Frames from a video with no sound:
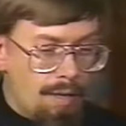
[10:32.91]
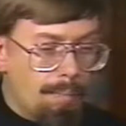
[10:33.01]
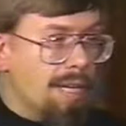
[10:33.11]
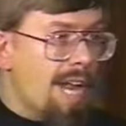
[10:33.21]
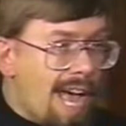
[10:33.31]

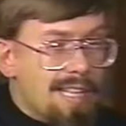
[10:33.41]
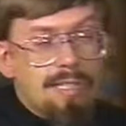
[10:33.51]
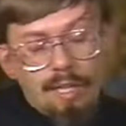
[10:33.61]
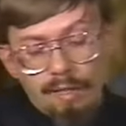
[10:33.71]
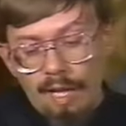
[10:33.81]

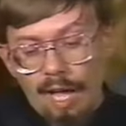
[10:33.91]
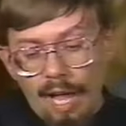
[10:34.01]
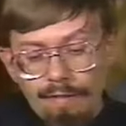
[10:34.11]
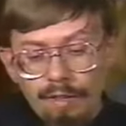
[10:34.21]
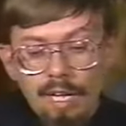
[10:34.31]
monastic
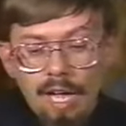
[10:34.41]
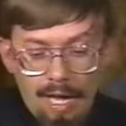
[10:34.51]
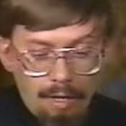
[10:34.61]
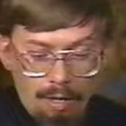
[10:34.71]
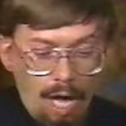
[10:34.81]
life
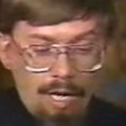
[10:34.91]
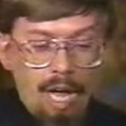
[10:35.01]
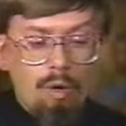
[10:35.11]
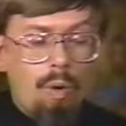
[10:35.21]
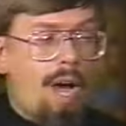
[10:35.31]

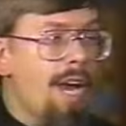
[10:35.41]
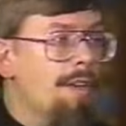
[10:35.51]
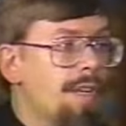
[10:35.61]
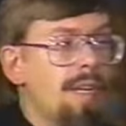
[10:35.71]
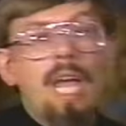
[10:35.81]

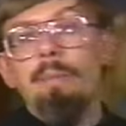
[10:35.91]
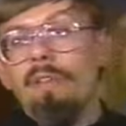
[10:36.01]
acquired the name